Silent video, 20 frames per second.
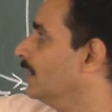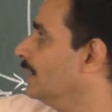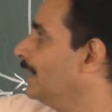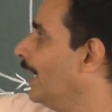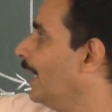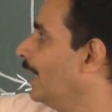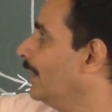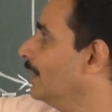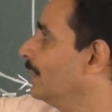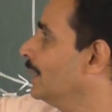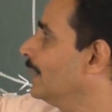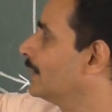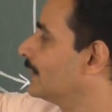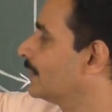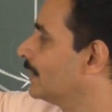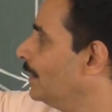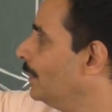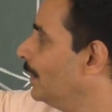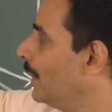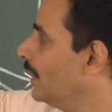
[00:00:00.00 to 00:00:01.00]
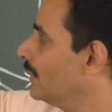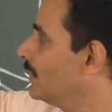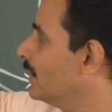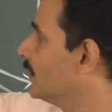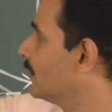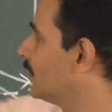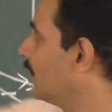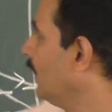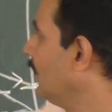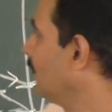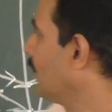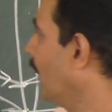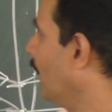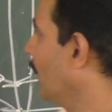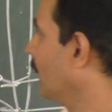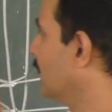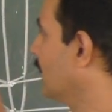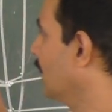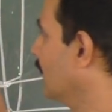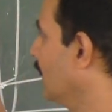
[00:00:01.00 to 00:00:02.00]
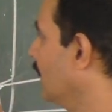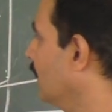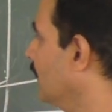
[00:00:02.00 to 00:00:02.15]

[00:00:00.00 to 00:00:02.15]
Then this image is three times